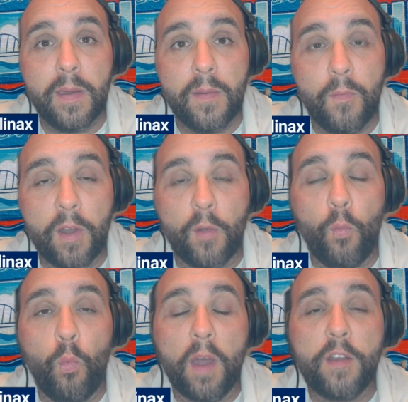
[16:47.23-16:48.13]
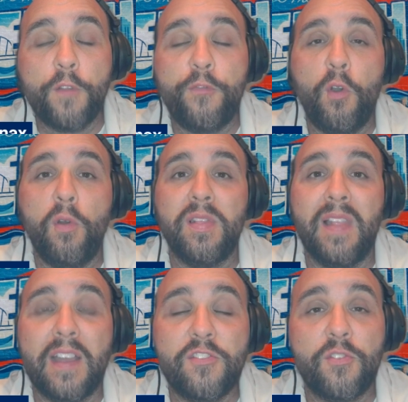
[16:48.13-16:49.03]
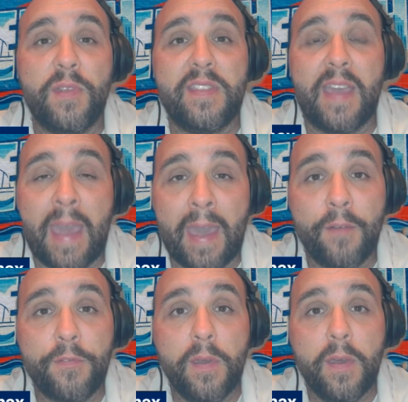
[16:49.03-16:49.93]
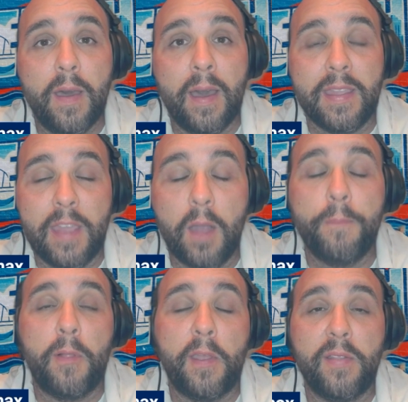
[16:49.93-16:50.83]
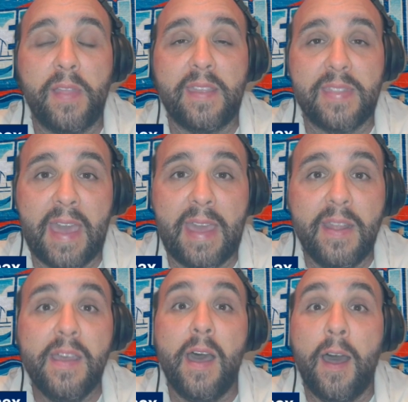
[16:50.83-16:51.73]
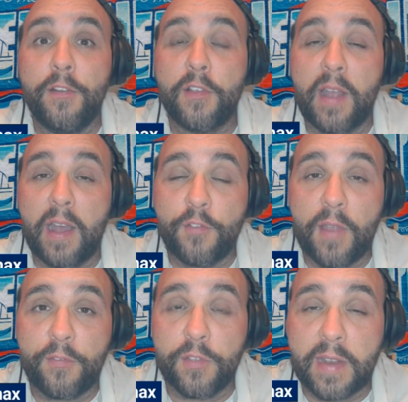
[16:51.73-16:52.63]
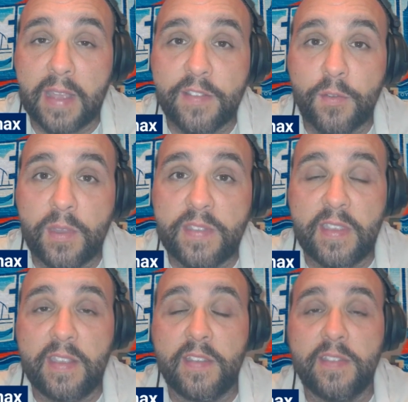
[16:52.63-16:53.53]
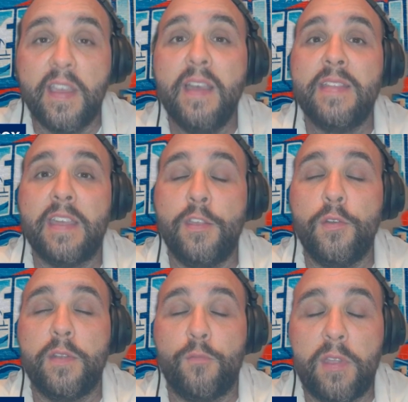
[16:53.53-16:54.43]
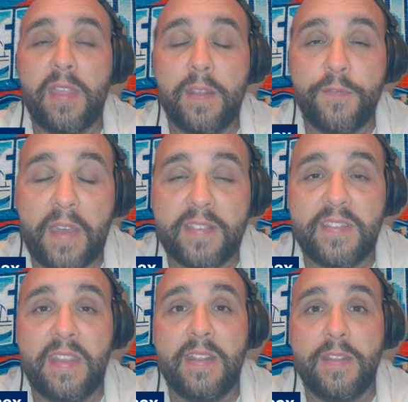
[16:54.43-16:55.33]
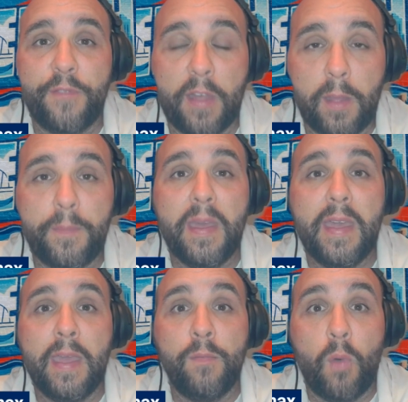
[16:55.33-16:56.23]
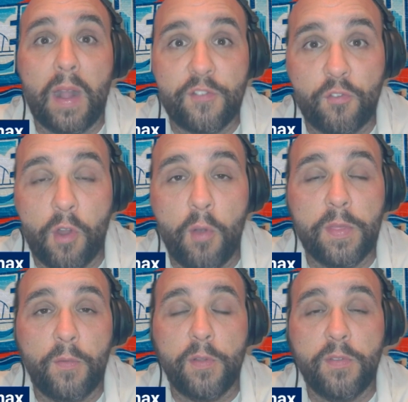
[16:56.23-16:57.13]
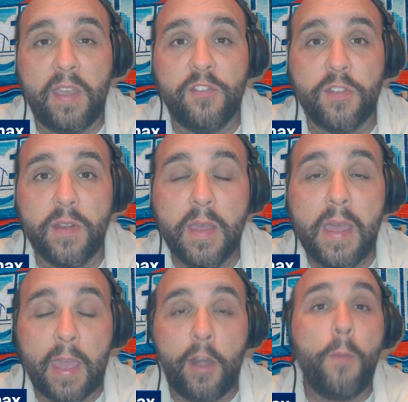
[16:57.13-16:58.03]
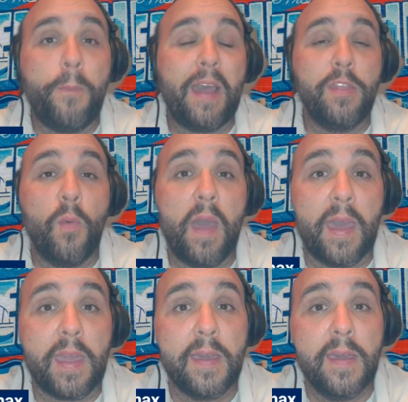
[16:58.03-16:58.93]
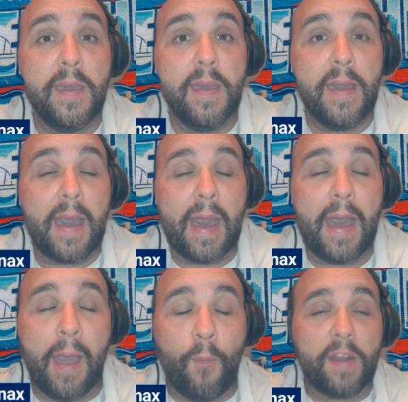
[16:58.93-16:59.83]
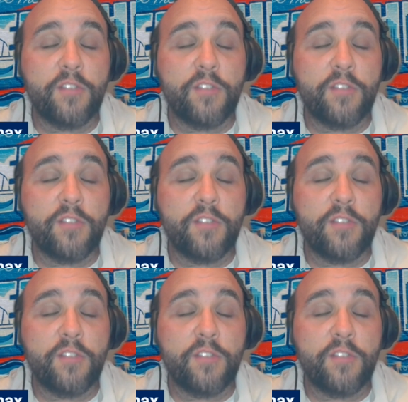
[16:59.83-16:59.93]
What a wonderful luxury to have. A young player like that under contract for the next 3 seasons that you can really invest in and develop and watch grow in the rotation. And oh, by the way, I want to